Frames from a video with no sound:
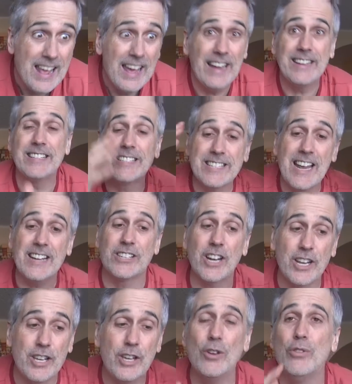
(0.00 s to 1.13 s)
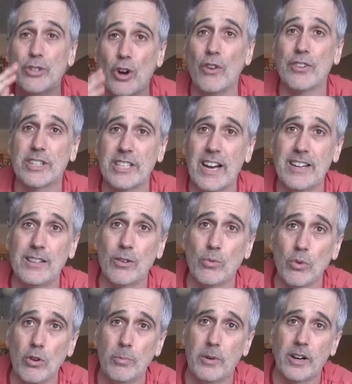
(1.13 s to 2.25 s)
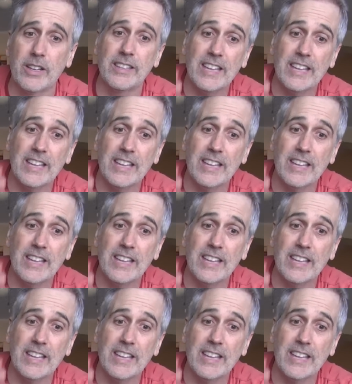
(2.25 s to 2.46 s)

That is such a huge oversight in the rule book that